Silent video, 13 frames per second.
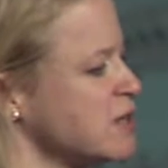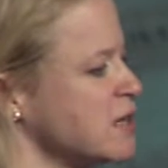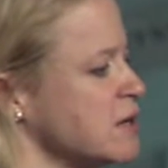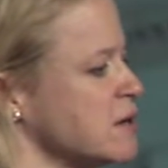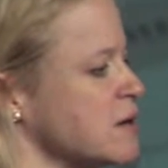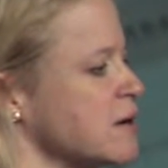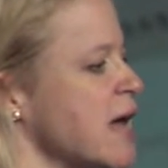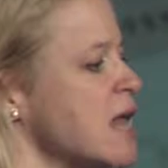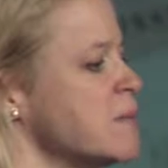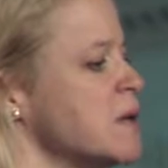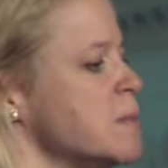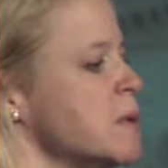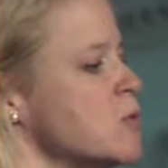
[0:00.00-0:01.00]
the year,
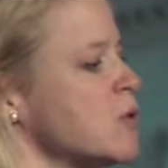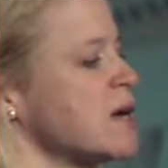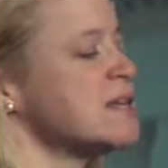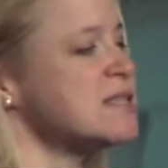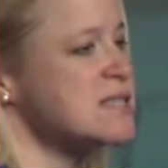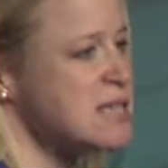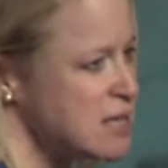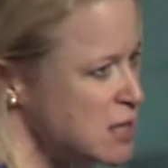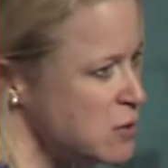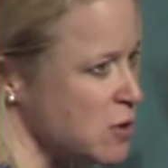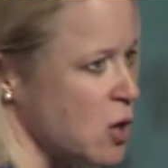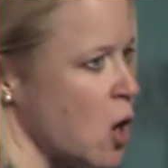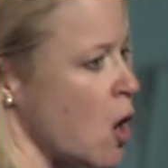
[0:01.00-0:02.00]
NBB will
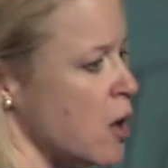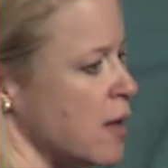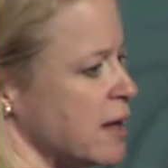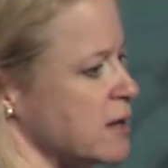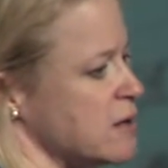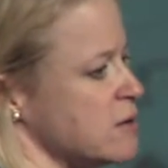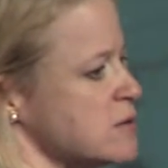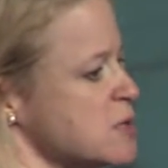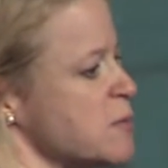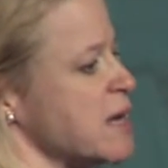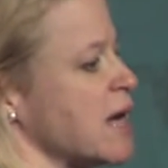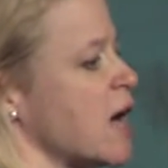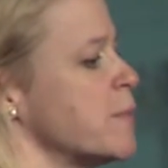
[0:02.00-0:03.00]
continue to call on you to
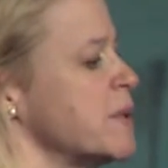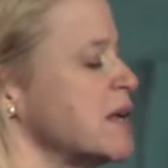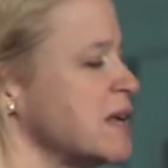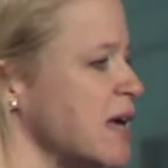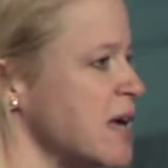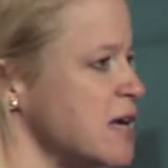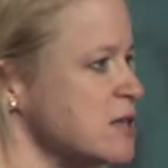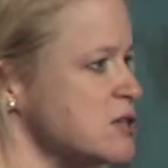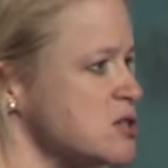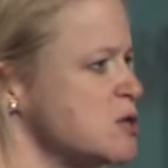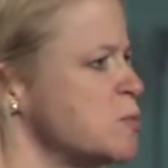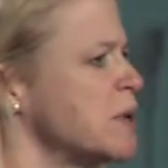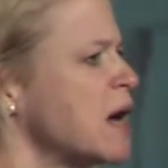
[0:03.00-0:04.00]
become
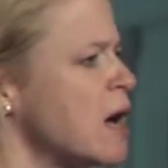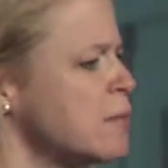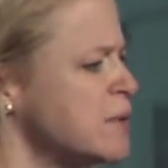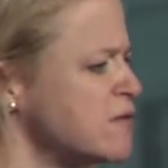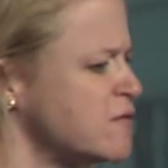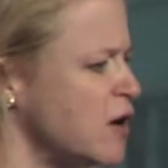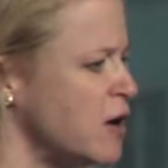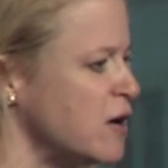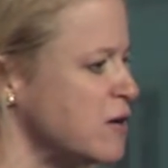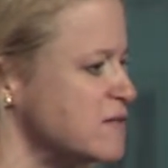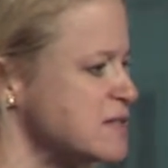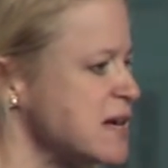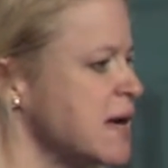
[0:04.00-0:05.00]
engaged, to become
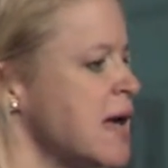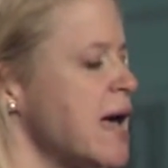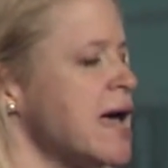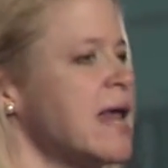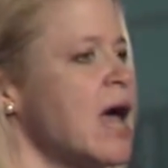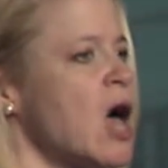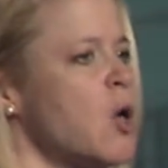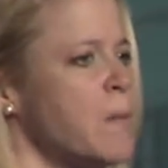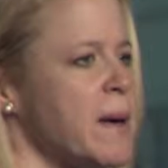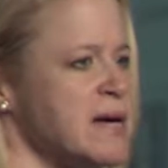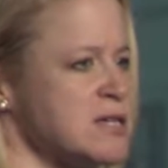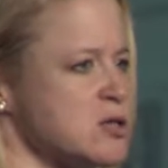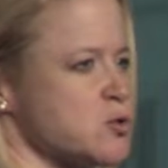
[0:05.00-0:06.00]
involved, and help
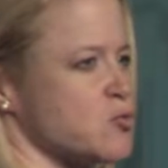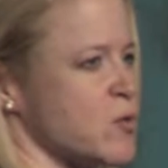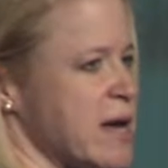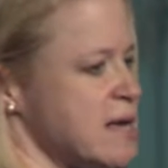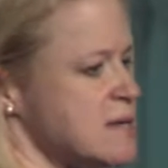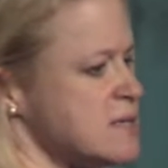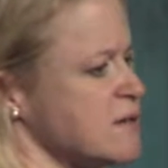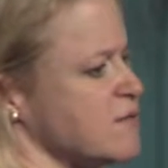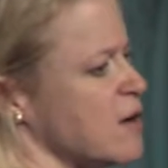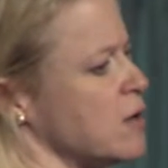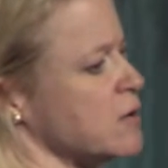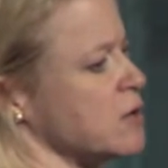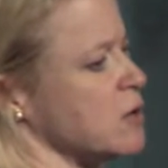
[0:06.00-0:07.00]
us raise the
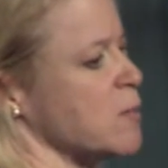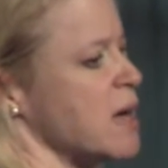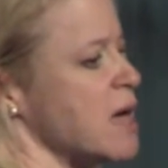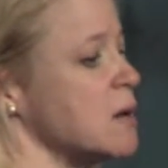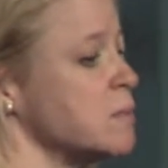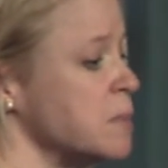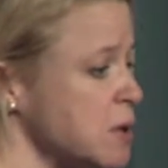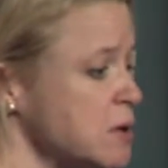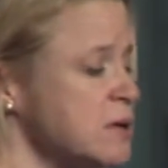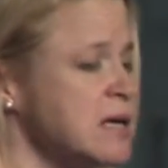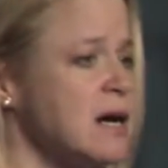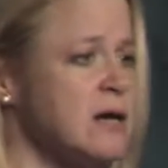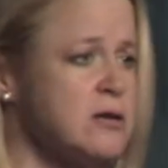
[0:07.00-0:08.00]
volume and build
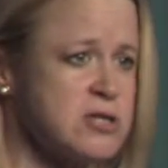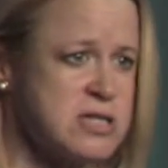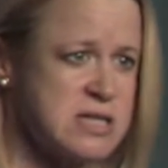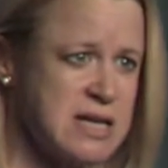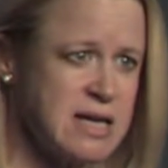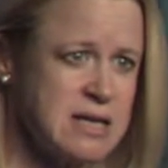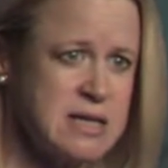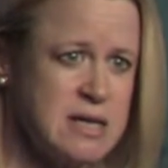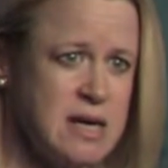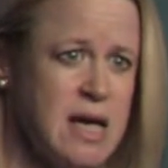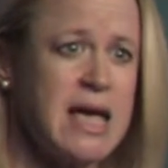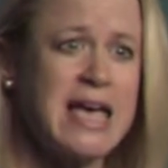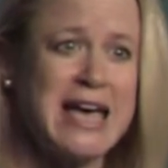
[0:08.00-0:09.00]
the
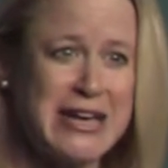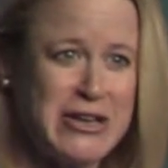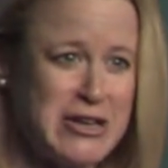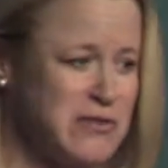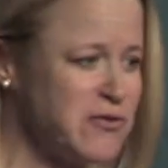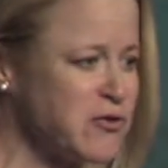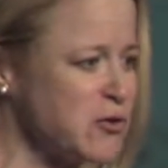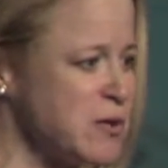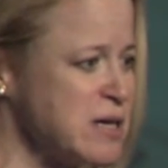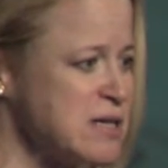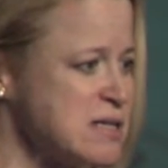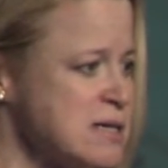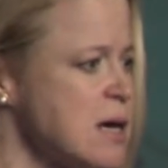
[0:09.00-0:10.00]
understanding and
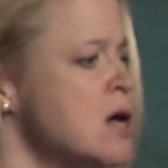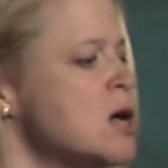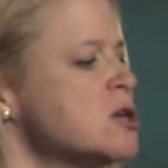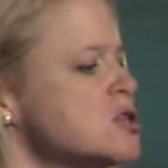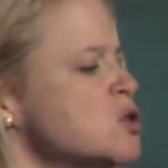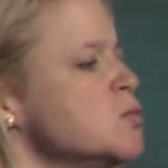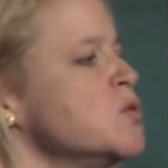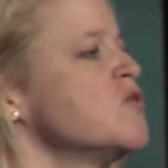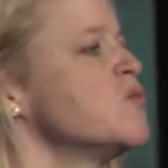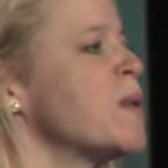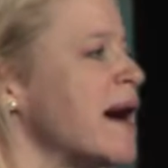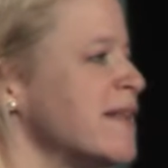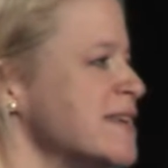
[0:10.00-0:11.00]
influence to
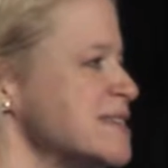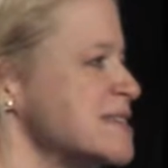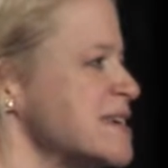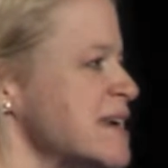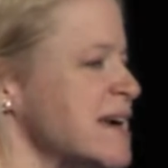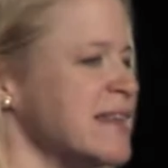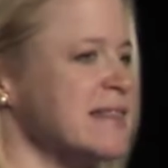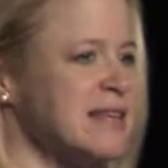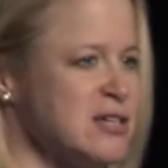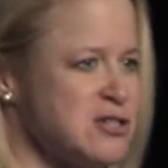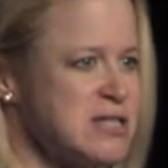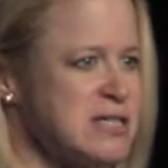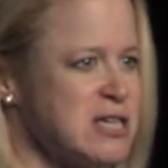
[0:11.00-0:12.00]
move policy and
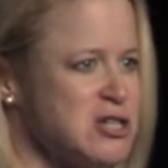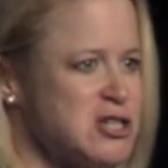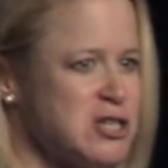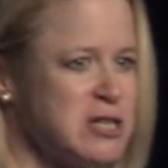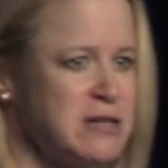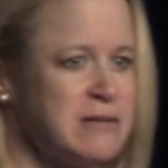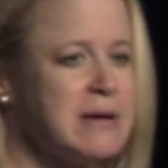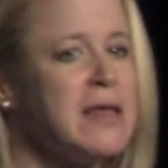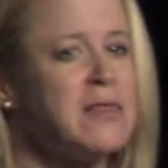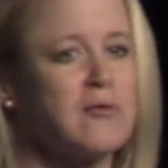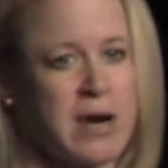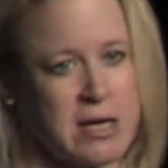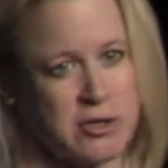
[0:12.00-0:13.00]
legislation in
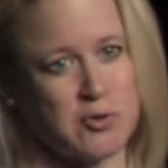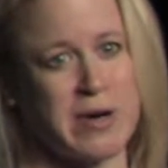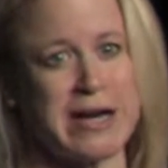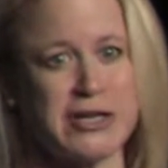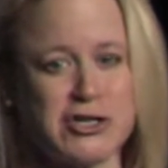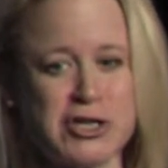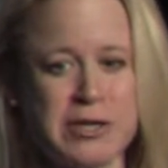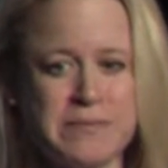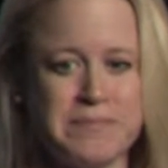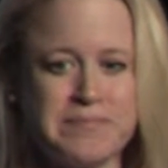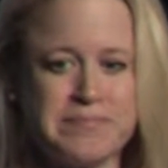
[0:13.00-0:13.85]
the right direction.